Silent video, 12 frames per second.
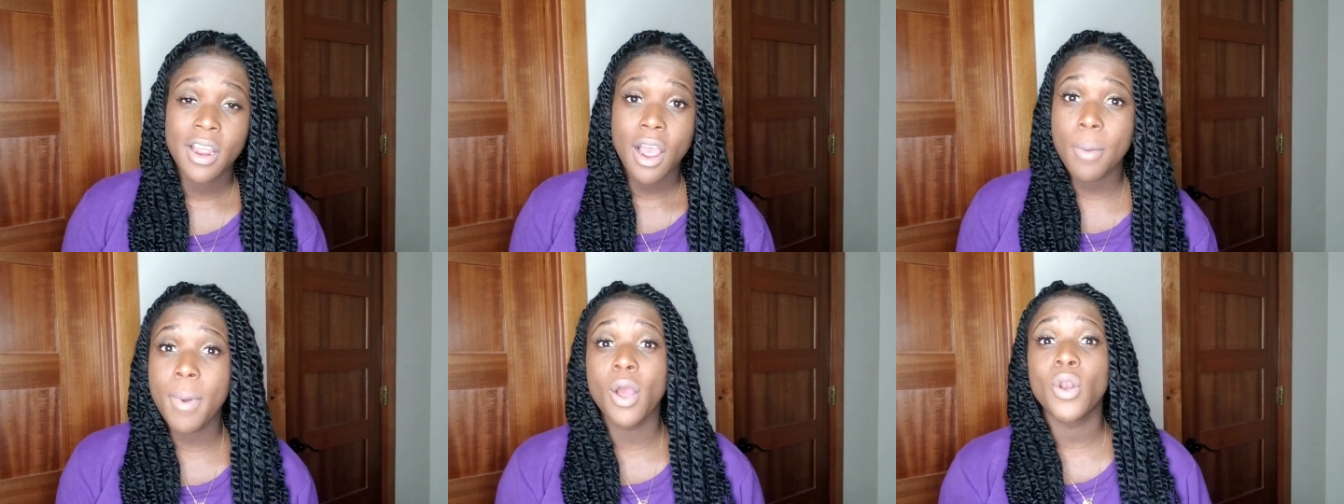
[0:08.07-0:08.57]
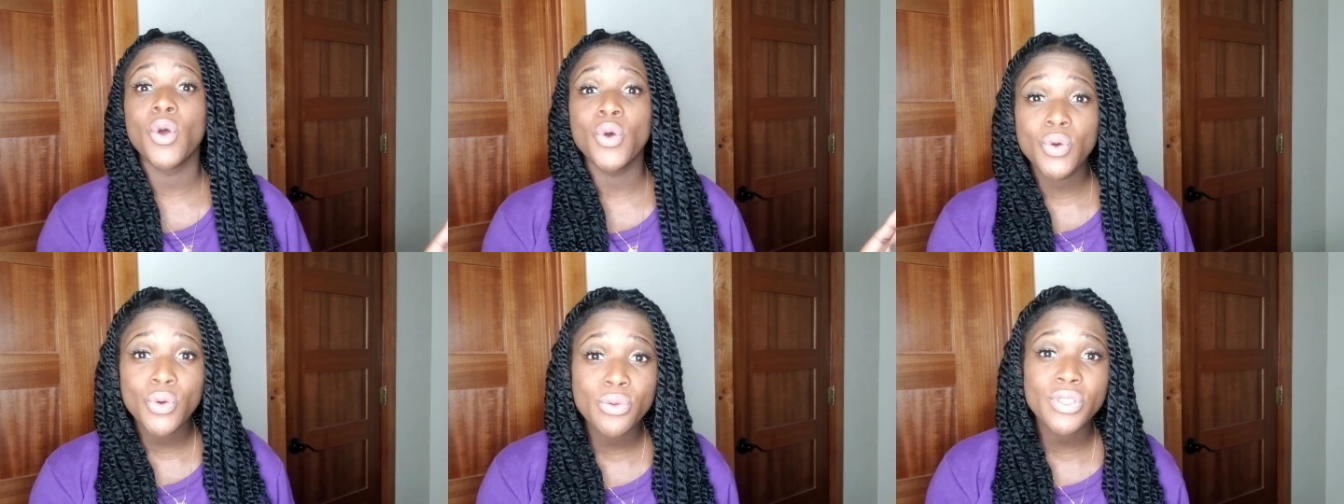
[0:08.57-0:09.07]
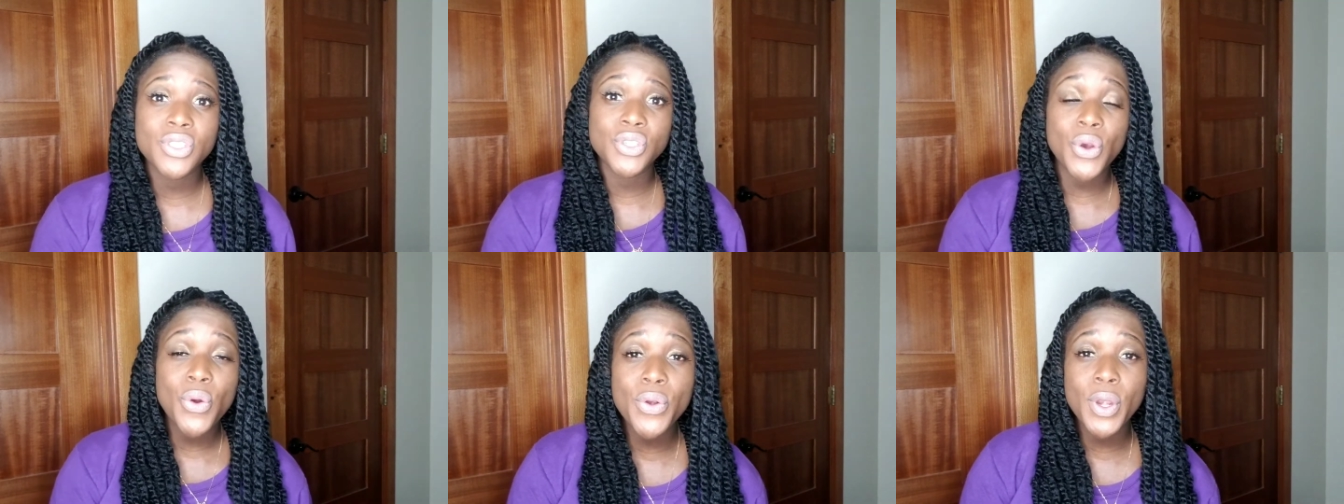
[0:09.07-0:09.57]
About whose
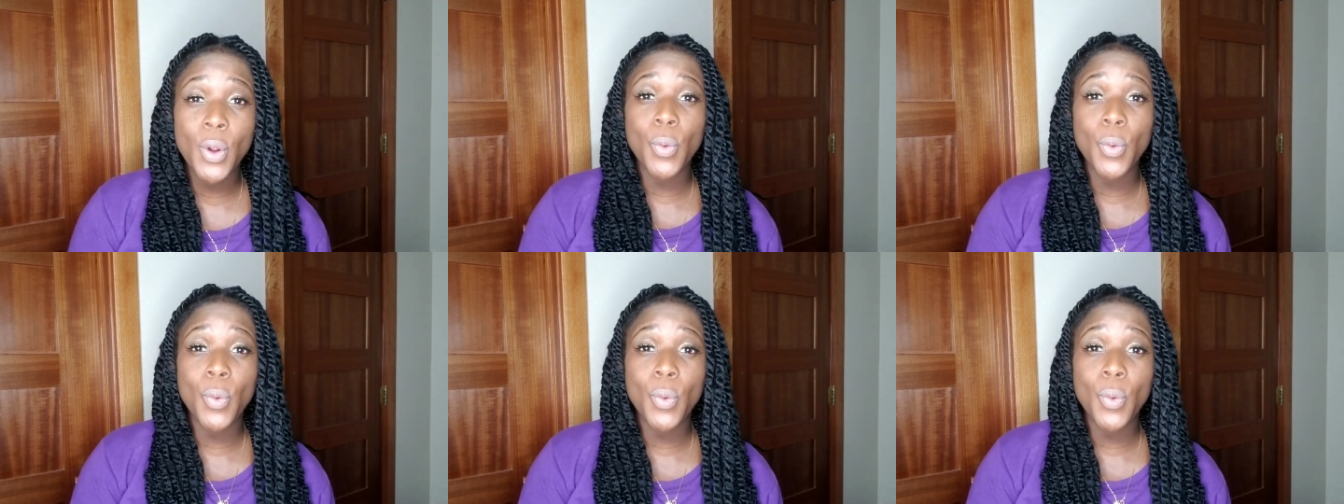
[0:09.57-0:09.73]
turn it